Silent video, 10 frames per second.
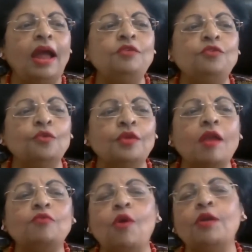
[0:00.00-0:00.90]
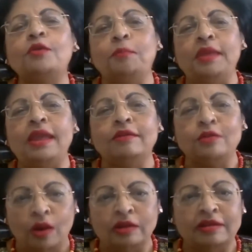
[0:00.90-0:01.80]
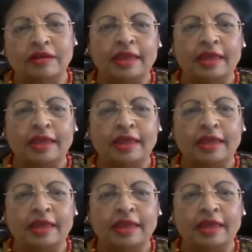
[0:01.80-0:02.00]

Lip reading: I do not want to be a doctor